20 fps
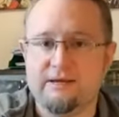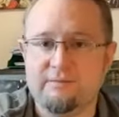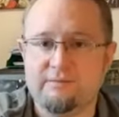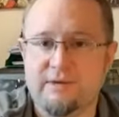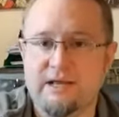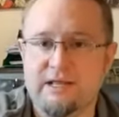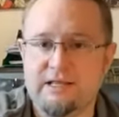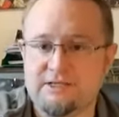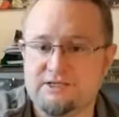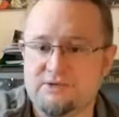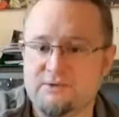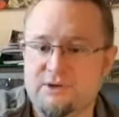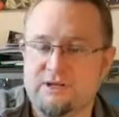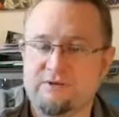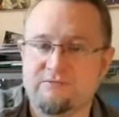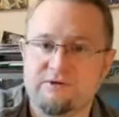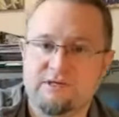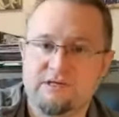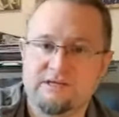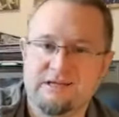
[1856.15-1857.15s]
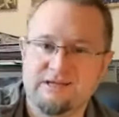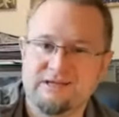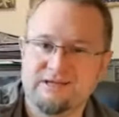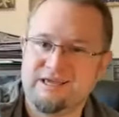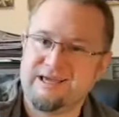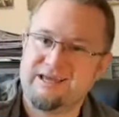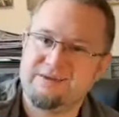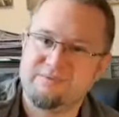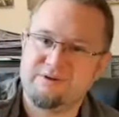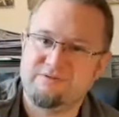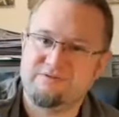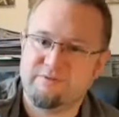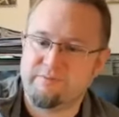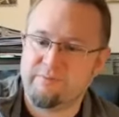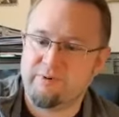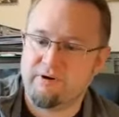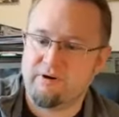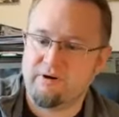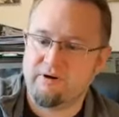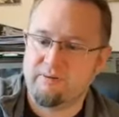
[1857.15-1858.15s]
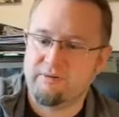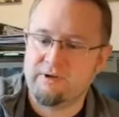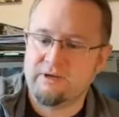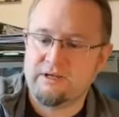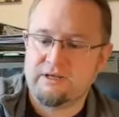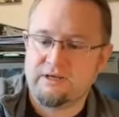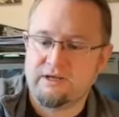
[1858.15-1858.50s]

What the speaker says: mainly to give it kind of a bit of a prime.